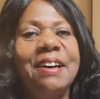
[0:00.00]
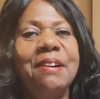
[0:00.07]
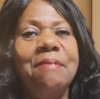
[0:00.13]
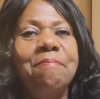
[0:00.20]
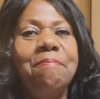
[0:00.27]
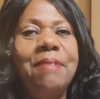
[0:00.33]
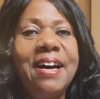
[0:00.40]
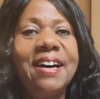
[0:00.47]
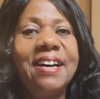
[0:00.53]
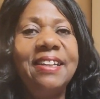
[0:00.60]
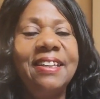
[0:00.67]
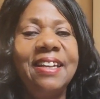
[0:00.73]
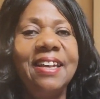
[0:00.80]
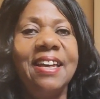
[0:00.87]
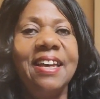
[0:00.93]
But
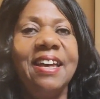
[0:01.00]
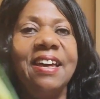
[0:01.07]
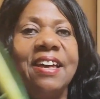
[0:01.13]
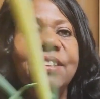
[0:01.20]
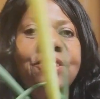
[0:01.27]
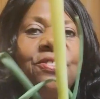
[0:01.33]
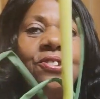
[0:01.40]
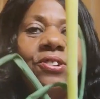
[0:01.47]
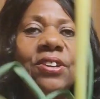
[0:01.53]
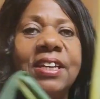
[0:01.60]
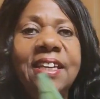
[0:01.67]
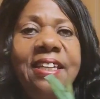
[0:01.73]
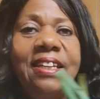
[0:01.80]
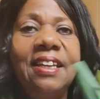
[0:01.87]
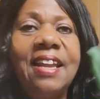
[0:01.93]
you can
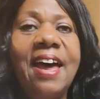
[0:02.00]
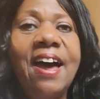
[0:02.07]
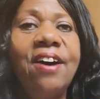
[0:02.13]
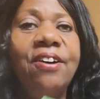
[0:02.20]
allow